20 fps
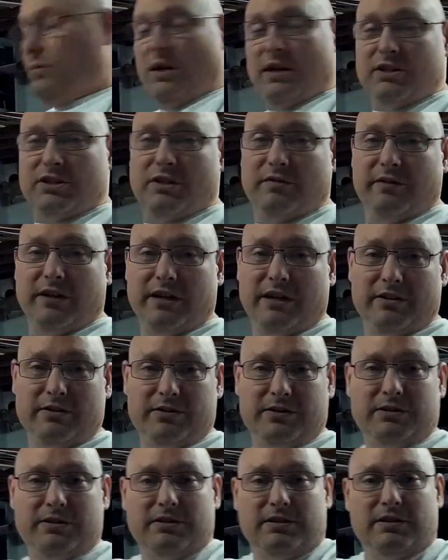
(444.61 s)
watch the
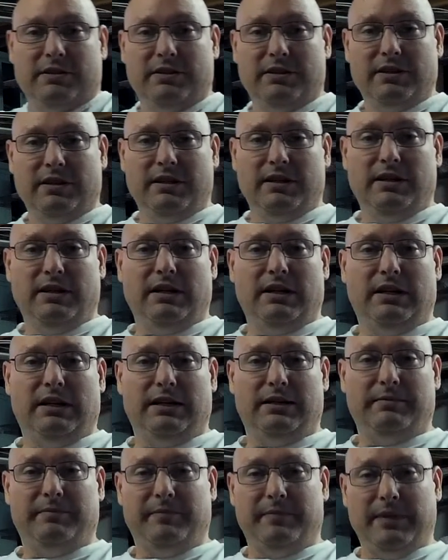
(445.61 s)
videos,
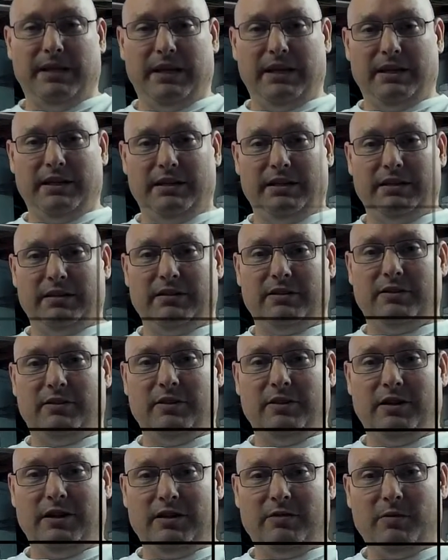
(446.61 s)
um, and
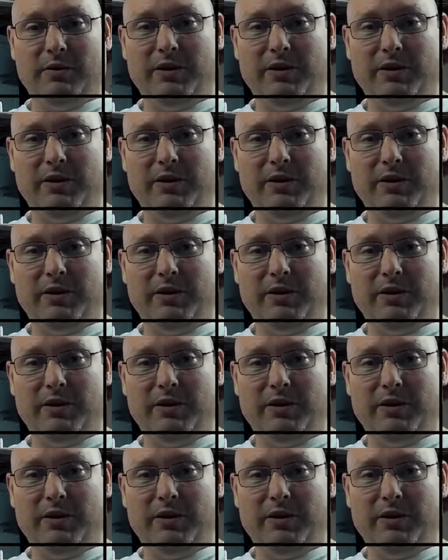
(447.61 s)
good luck